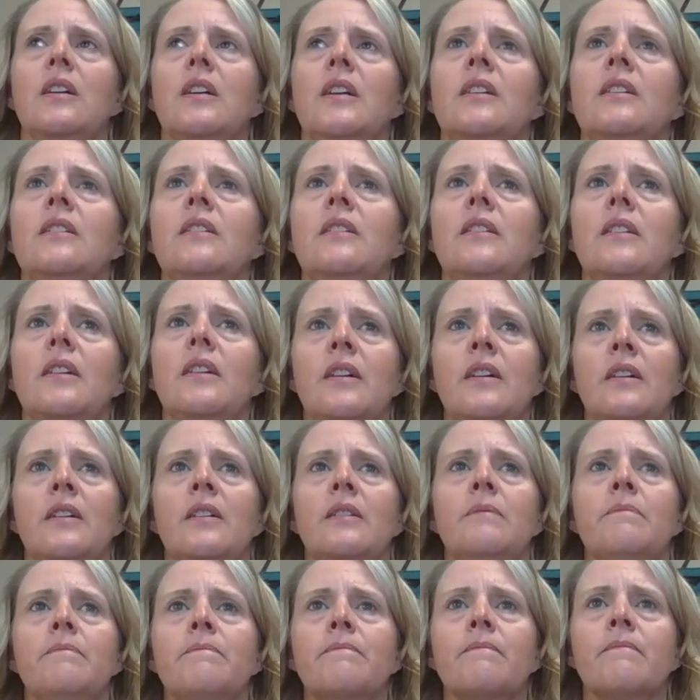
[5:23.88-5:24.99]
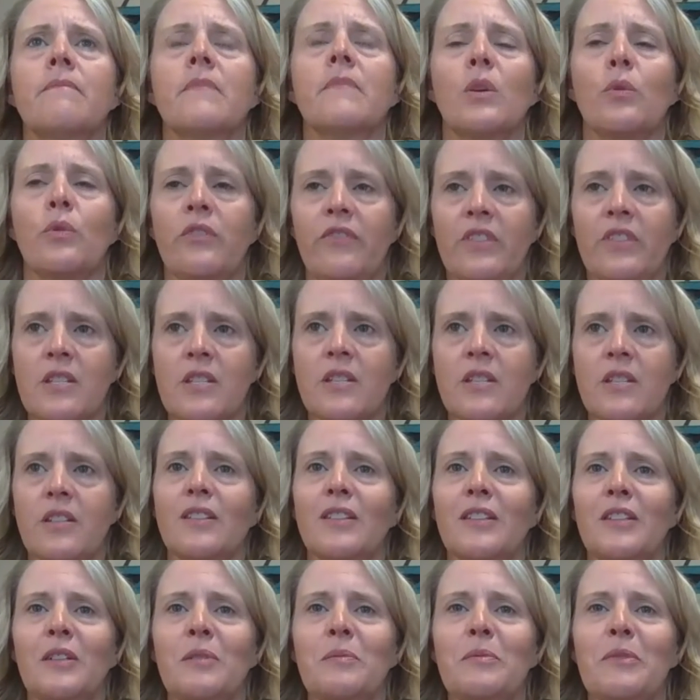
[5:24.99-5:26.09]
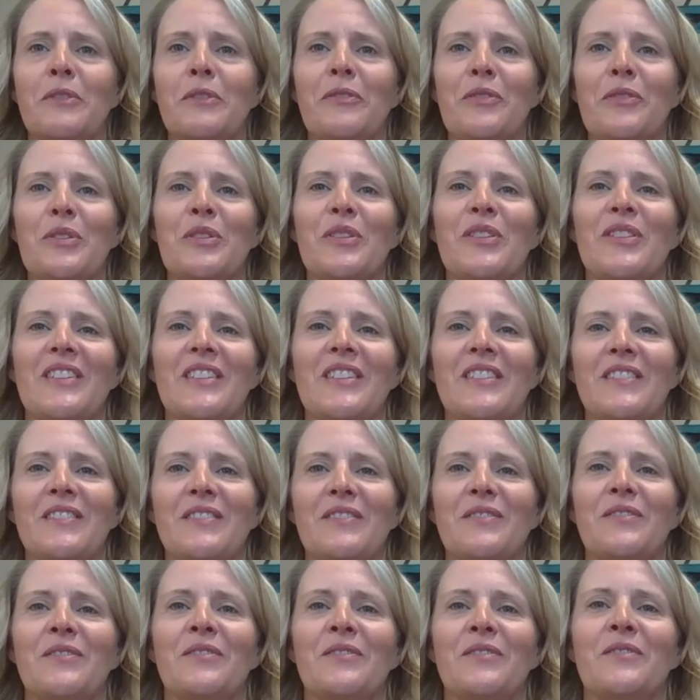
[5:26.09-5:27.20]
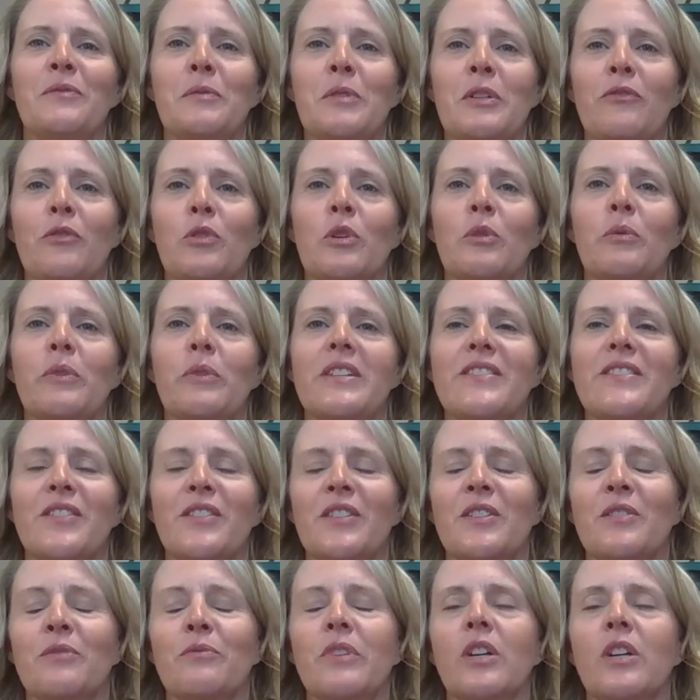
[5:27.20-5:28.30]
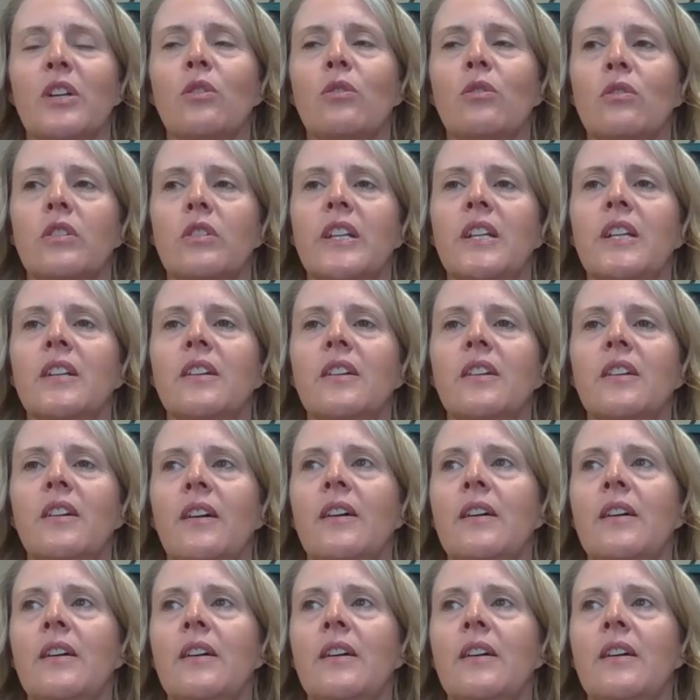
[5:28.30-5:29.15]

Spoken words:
and we visited a little before we started recording.